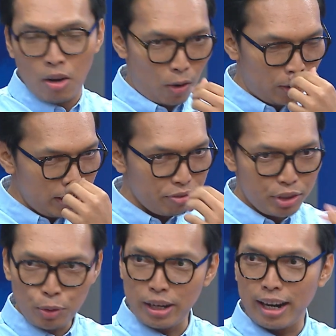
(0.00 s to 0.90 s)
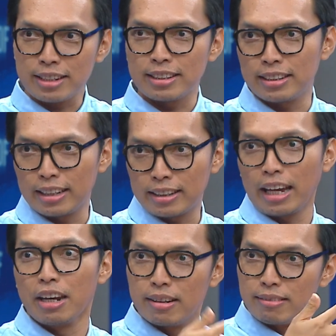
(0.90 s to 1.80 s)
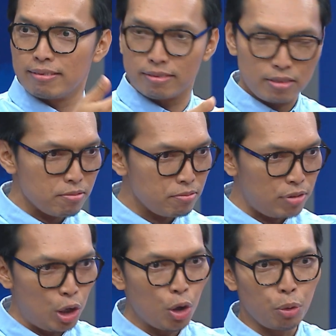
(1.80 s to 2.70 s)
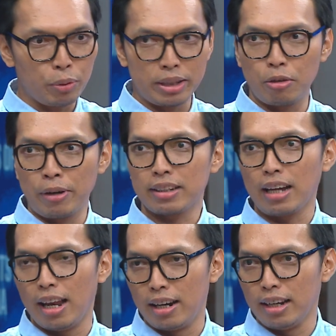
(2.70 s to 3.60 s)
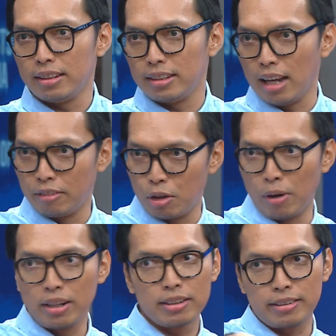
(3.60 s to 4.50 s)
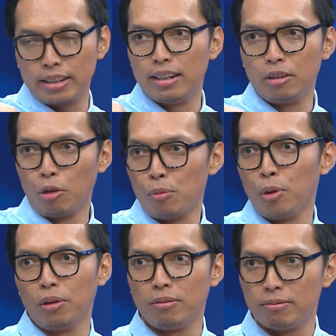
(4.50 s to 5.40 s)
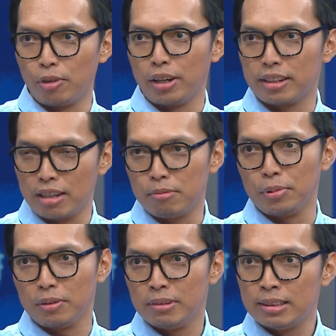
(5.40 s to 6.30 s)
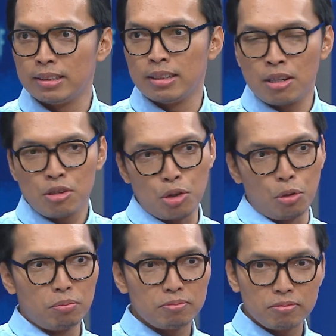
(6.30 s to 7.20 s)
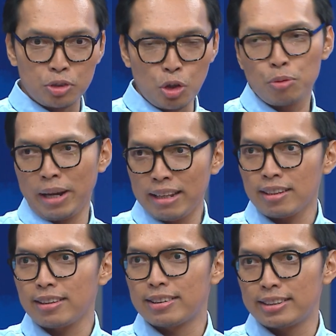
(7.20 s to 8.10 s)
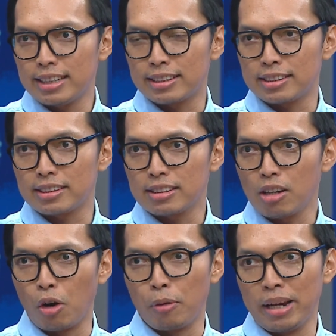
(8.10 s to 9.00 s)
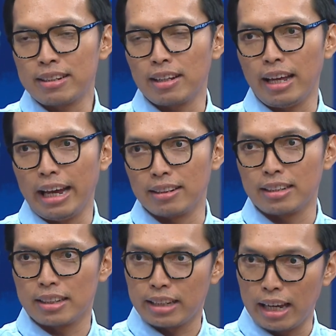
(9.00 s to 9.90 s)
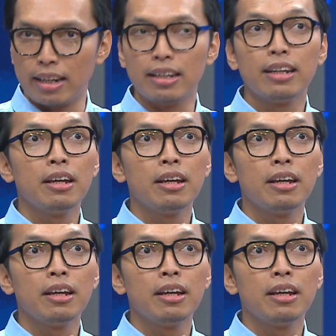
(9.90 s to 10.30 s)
Only few directions that can flow with the red color, and the other one is still normal. Logical, example. Yes. So those mental diseases or mental health that can